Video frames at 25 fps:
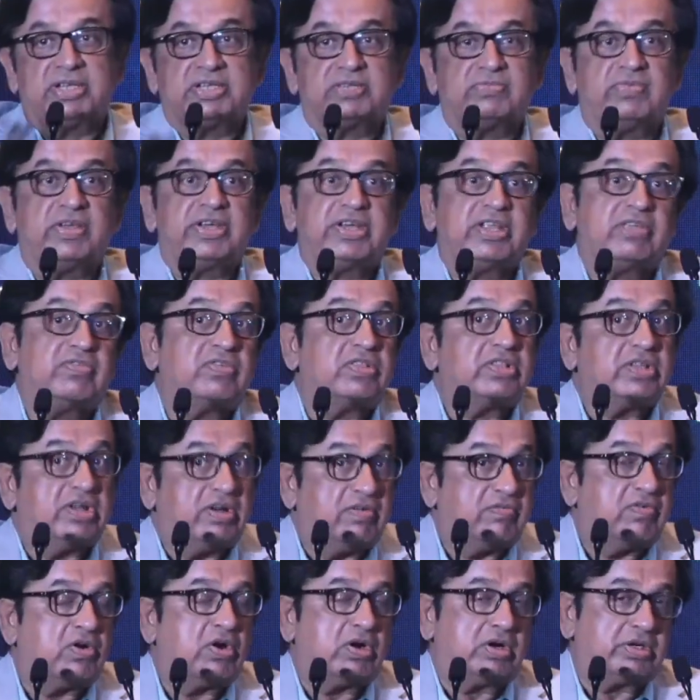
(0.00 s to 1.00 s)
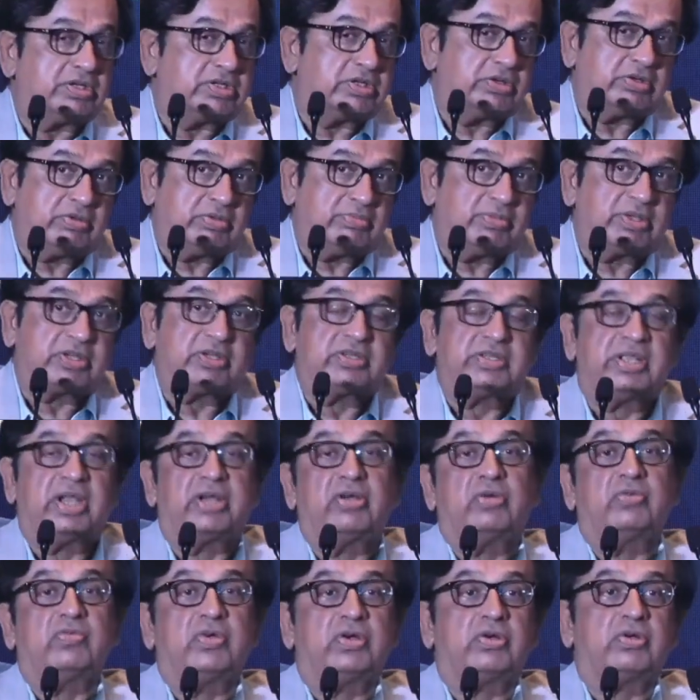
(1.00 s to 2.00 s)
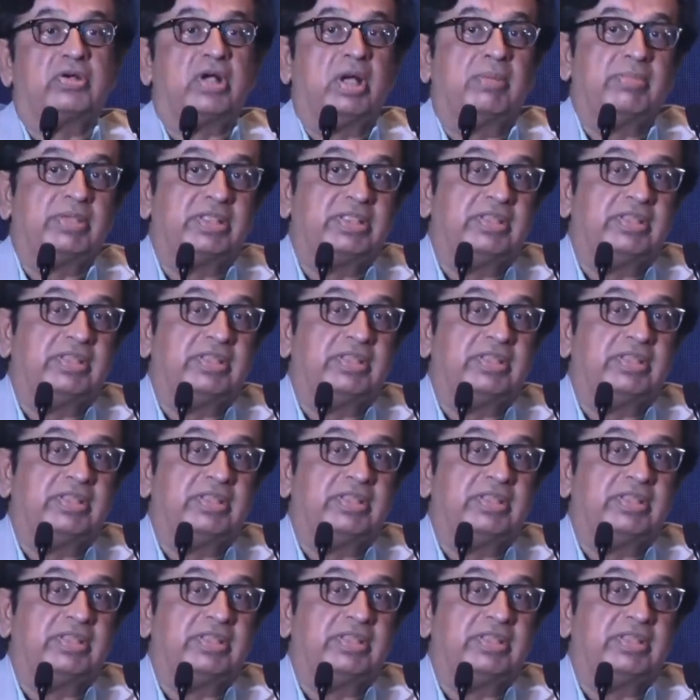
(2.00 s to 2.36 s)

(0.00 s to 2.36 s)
is waiting for the awards, because I don't want to come